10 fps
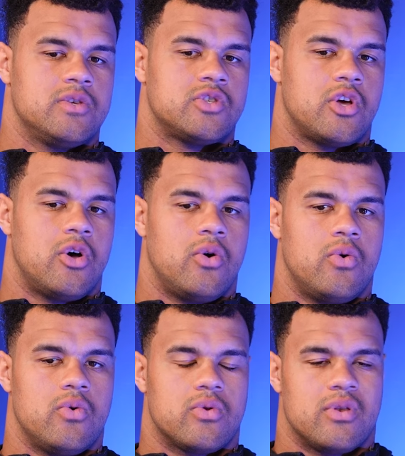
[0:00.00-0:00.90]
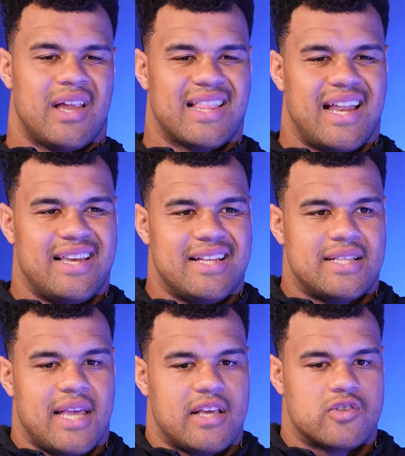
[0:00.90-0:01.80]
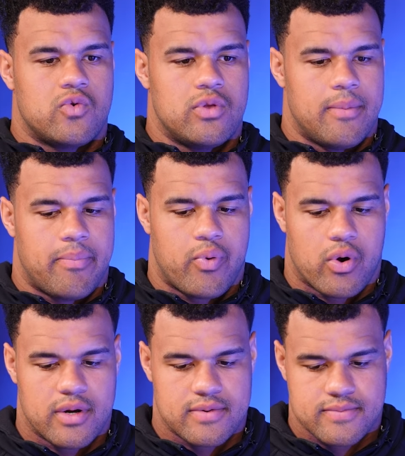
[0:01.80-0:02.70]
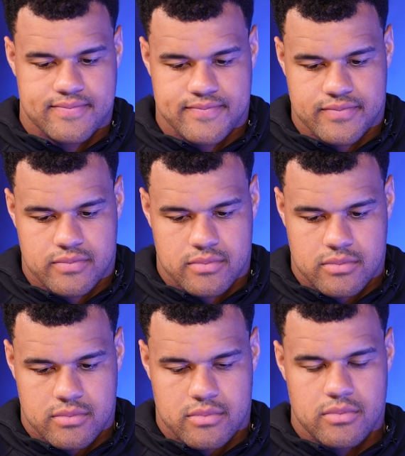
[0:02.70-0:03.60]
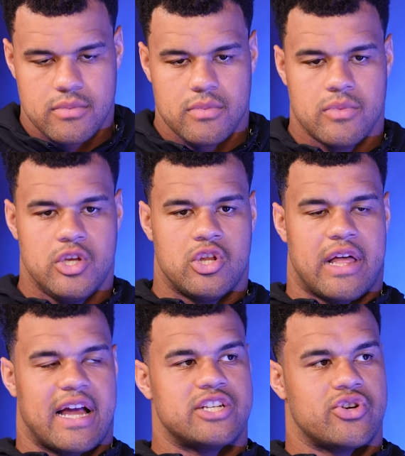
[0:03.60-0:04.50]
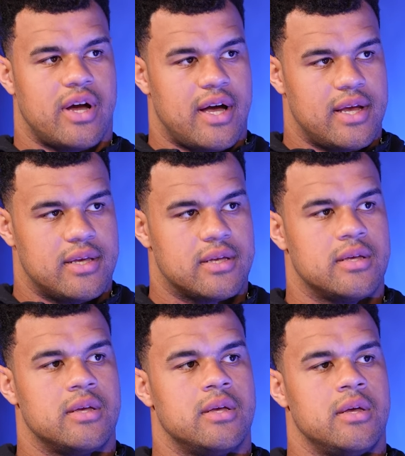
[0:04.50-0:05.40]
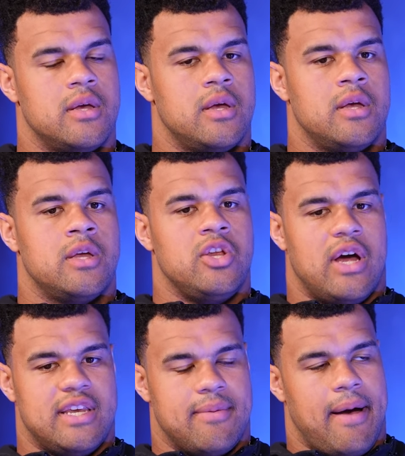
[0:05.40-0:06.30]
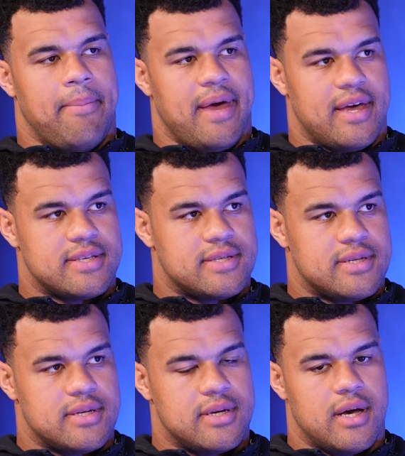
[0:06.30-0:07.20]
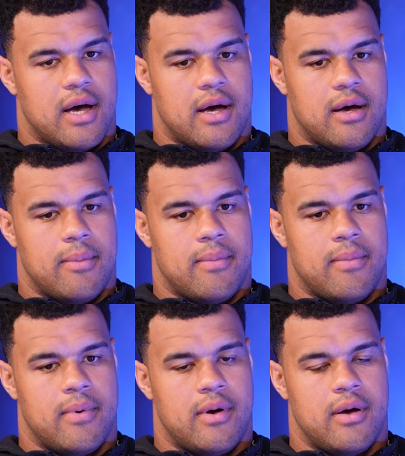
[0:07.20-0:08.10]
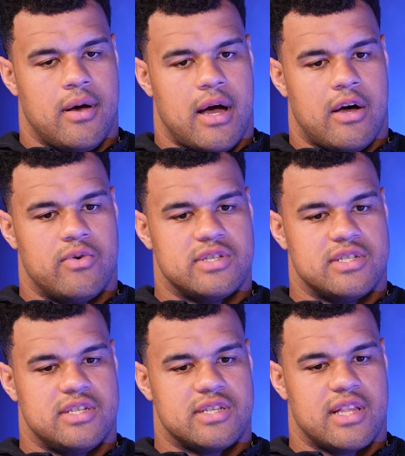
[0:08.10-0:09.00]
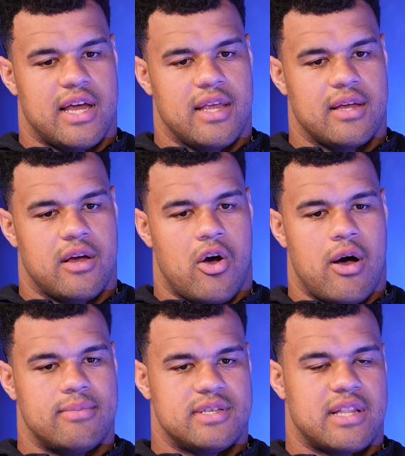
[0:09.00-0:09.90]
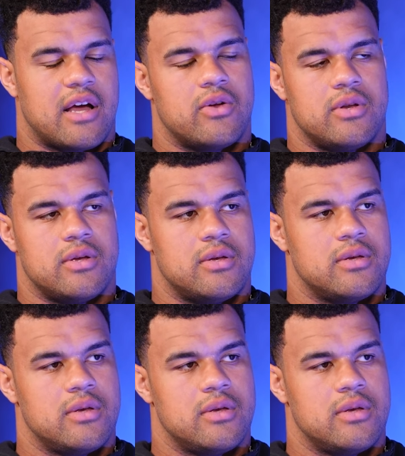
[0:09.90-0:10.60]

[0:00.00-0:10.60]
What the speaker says: So not that I didn't take school important, you know, like I tried, you know, I did my best. I wasn't just like, oh, I'm just not gonna,